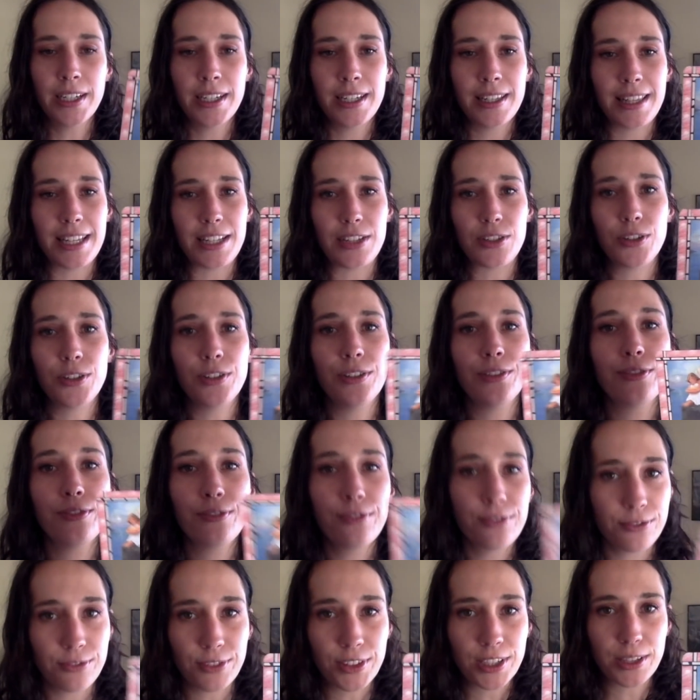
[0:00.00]
There's no
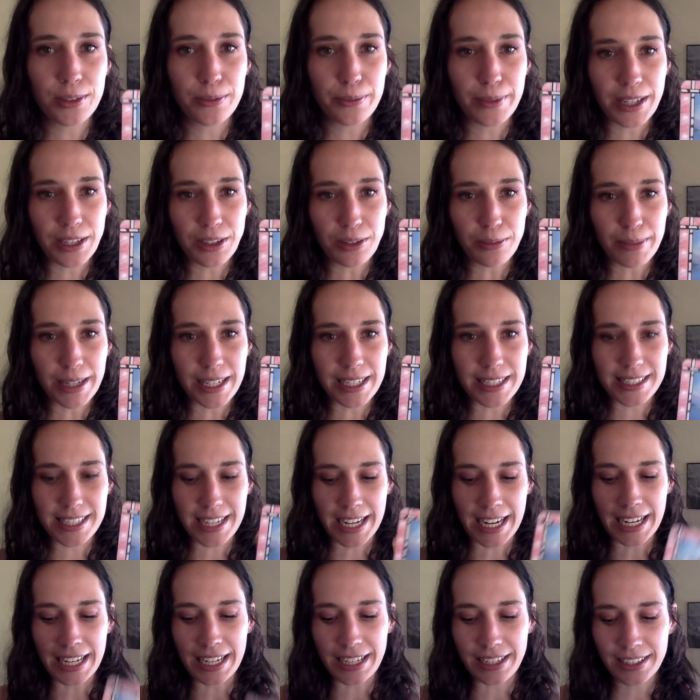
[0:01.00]
freaking way you're
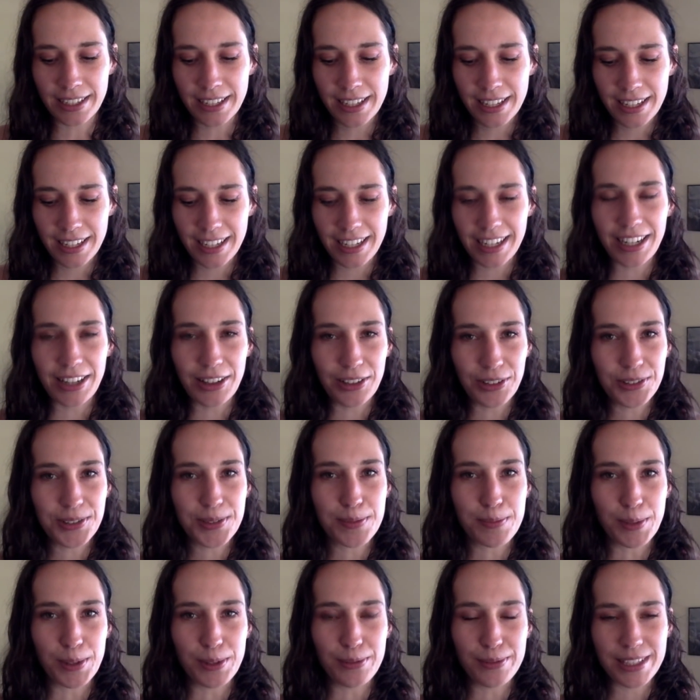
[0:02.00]
meditating in those
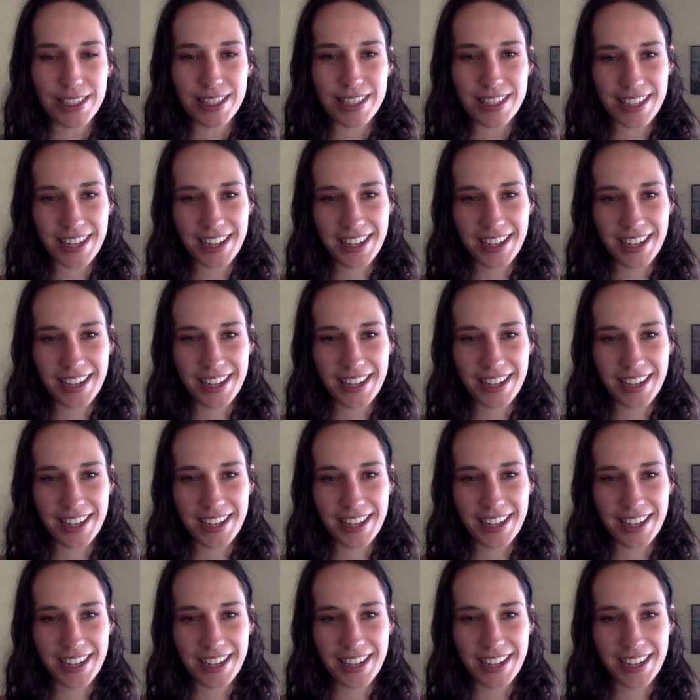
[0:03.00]
moments,